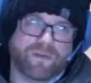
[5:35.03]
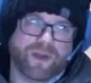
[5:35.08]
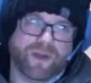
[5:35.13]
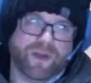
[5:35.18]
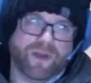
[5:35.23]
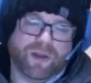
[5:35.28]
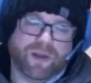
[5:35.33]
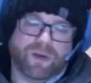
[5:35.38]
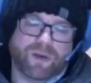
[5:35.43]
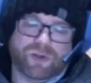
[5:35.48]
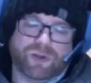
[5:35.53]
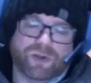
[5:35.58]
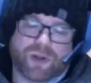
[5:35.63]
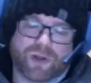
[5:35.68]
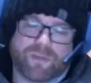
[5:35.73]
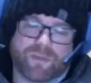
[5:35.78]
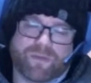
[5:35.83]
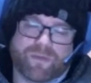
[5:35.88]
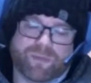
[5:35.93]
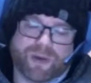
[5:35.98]
they've done a good
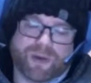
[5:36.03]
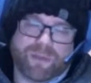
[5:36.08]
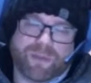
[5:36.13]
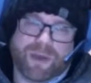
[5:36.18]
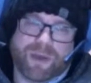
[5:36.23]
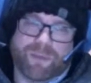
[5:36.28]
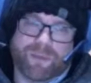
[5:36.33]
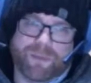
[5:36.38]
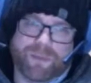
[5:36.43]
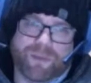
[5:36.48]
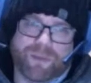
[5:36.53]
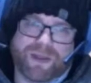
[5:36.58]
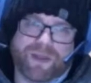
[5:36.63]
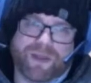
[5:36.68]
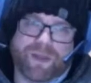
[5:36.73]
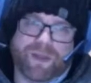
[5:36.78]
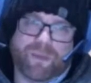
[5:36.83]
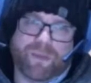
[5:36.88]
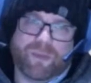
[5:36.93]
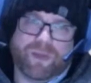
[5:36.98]
job of bringing people
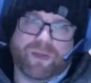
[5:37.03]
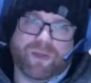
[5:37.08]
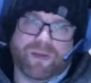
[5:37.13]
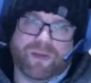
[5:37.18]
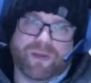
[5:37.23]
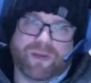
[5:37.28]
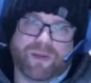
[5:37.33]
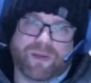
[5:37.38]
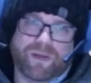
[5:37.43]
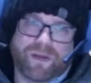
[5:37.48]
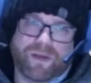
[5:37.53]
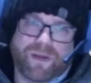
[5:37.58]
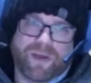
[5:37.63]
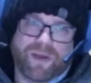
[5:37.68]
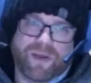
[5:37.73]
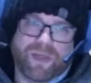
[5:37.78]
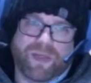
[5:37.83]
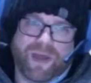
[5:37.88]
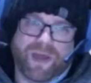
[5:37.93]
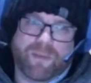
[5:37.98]
together within
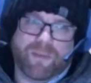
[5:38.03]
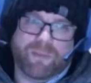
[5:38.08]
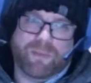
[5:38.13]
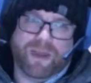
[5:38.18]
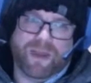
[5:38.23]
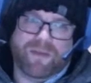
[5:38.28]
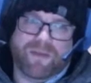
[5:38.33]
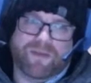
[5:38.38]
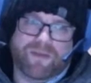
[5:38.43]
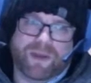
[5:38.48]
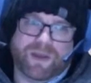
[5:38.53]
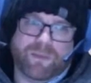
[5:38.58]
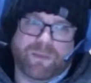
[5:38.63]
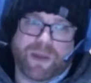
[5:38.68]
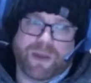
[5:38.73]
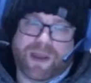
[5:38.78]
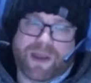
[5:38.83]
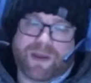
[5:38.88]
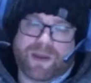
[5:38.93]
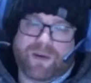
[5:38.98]
that
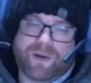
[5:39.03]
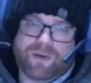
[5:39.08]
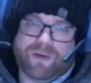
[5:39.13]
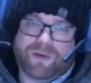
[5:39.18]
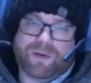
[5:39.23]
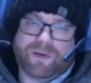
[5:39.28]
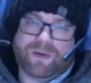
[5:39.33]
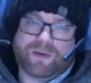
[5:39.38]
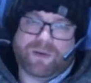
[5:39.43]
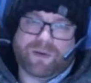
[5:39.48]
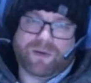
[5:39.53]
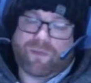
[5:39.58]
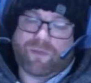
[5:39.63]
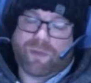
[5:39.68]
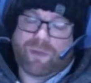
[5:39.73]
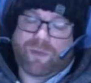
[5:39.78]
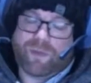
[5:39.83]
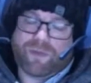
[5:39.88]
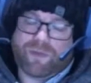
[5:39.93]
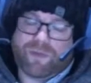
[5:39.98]
PvP content, because
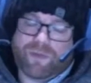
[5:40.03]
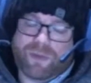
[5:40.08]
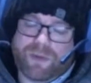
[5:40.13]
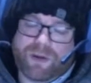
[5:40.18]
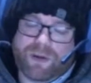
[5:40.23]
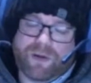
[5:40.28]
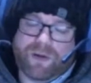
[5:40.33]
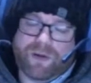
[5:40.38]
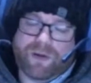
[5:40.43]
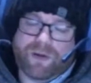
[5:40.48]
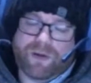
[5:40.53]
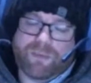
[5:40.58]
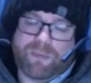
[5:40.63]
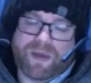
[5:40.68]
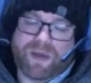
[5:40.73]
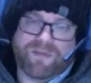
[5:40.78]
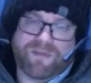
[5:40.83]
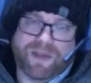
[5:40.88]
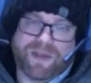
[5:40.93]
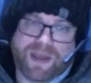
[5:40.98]
I've always been on a
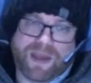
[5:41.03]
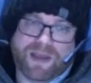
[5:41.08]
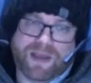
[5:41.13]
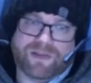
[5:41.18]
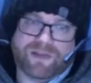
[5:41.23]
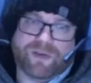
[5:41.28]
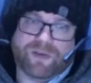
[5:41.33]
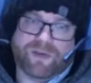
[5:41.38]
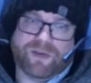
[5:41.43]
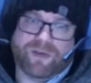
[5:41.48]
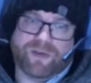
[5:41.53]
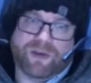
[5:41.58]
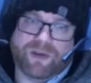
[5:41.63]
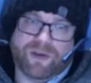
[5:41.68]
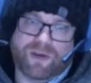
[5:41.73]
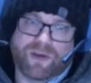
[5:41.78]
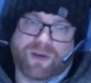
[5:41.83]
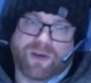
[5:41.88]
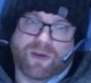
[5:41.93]
PvE server,